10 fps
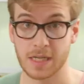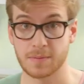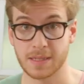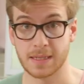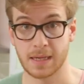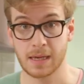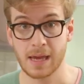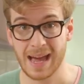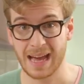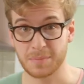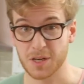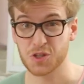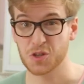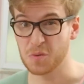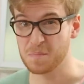recipe today, and I'm going to
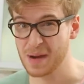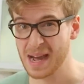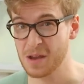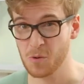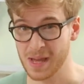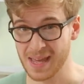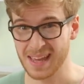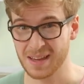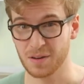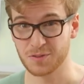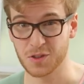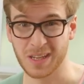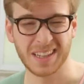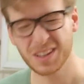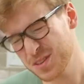show you my way of doing
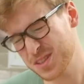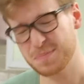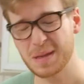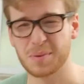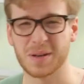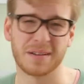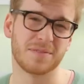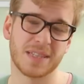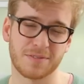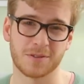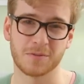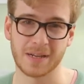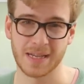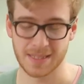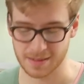it. Lots of people have different
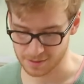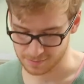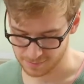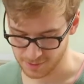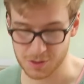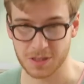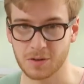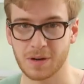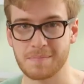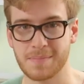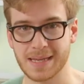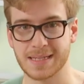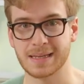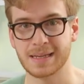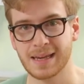ways that are usually quite
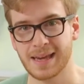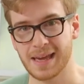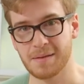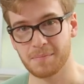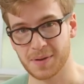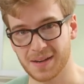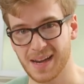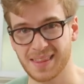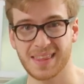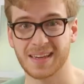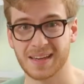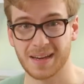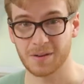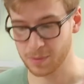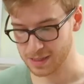messy, but I think
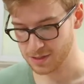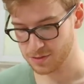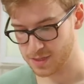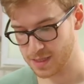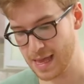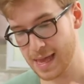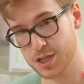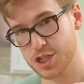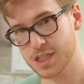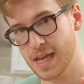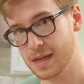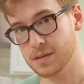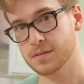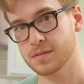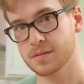we can use the
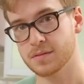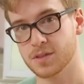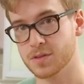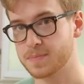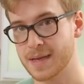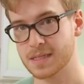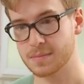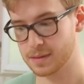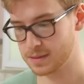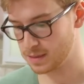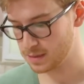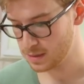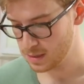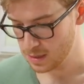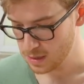eggshell to its best ability.
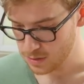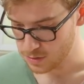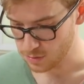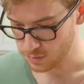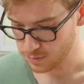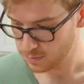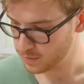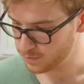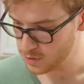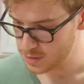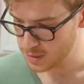So the first